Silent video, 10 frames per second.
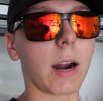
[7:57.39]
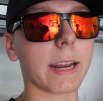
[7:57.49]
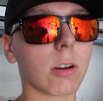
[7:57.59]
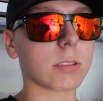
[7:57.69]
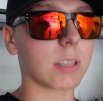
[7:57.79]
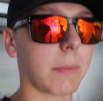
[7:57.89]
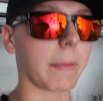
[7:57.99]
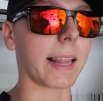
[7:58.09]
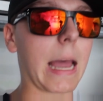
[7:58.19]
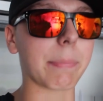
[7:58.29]
I know some of
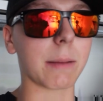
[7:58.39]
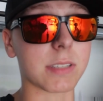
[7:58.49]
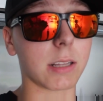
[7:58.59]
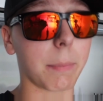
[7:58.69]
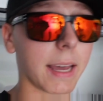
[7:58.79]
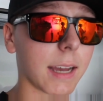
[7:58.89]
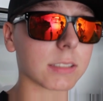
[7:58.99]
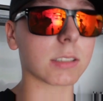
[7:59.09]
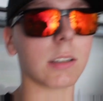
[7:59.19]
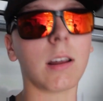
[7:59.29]
my lap times in the
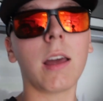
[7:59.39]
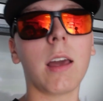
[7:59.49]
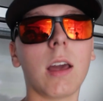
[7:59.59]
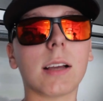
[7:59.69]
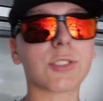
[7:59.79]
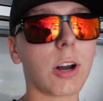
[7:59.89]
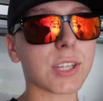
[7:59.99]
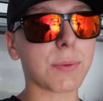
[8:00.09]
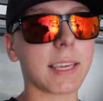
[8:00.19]
past, and as long as we